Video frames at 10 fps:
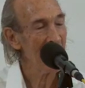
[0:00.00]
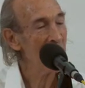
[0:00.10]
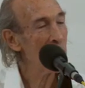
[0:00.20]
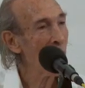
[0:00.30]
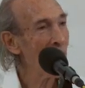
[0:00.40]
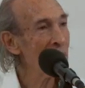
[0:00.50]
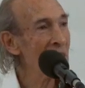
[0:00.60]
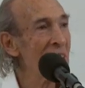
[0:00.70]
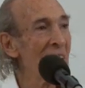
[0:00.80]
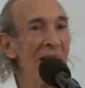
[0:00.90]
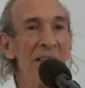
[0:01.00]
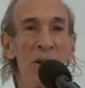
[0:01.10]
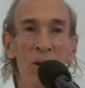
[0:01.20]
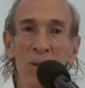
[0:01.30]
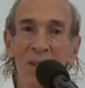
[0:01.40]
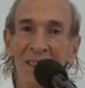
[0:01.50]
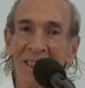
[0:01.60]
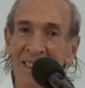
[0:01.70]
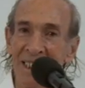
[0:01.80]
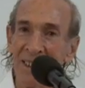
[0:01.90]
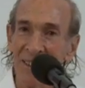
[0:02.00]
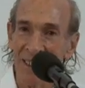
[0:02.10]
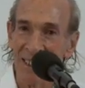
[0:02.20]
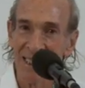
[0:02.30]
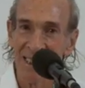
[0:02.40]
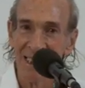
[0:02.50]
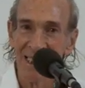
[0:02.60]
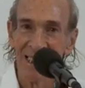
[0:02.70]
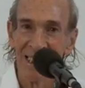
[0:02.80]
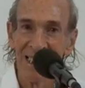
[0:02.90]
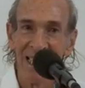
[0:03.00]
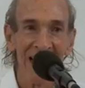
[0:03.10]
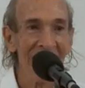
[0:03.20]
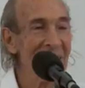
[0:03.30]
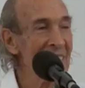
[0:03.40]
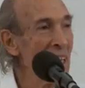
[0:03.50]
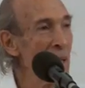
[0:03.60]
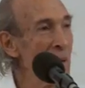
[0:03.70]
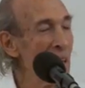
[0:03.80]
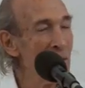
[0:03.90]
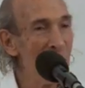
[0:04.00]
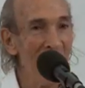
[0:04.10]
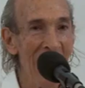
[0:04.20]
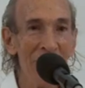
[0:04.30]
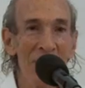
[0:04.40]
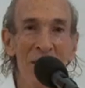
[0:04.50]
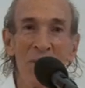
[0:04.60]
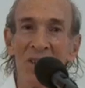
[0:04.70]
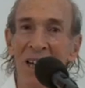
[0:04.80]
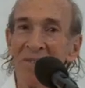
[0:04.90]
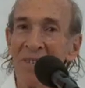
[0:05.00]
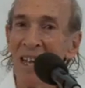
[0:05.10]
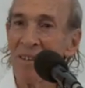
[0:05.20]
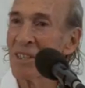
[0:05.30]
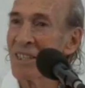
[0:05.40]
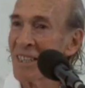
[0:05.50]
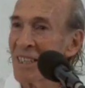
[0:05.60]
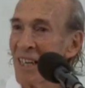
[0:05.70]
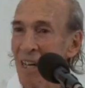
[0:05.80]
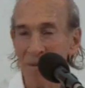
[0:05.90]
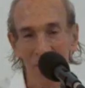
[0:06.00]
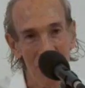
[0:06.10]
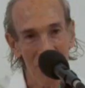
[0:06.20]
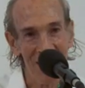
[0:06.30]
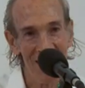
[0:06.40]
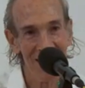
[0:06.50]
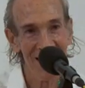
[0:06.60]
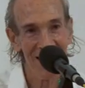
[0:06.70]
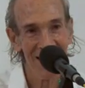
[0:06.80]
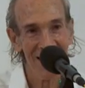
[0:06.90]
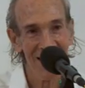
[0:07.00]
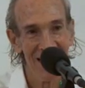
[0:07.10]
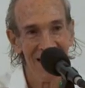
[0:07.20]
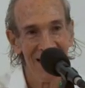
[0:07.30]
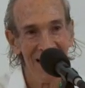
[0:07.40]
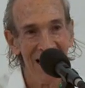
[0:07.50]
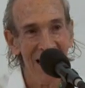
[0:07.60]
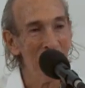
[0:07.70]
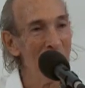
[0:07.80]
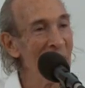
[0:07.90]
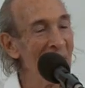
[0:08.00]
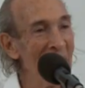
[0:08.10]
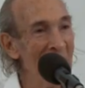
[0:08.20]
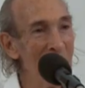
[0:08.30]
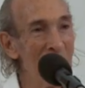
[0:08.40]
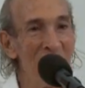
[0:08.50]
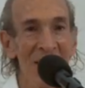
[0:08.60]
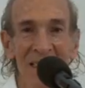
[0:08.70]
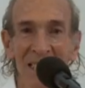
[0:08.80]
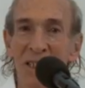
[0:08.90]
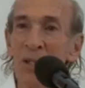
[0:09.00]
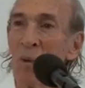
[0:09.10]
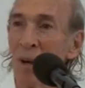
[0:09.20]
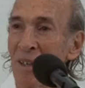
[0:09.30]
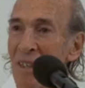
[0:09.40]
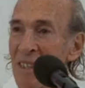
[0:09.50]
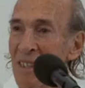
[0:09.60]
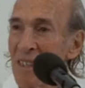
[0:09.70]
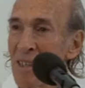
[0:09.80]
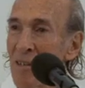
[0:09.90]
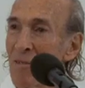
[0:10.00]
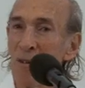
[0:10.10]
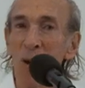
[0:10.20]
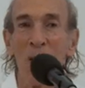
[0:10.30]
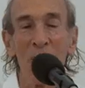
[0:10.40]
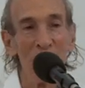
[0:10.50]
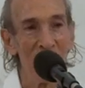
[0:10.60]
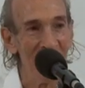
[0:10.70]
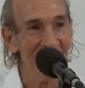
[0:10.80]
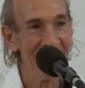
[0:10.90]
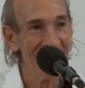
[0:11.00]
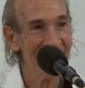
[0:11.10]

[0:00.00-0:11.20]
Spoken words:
It was a golden era. I can tell you we had flowers which I've never seen afterwards. And Mother named each one for Aurobindo.